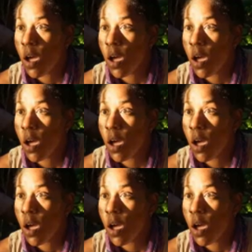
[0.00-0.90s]

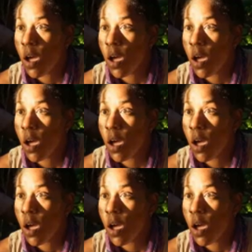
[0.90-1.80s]

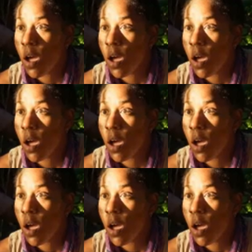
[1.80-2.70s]

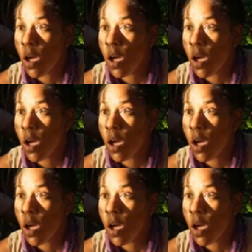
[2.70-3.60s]

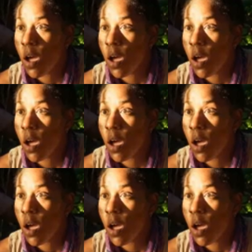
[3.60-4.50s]

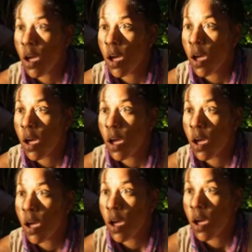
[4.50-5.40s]

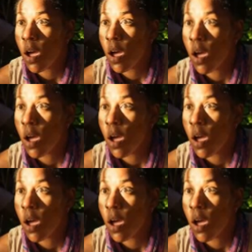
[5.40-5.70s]
No words are spoken by the person on screen.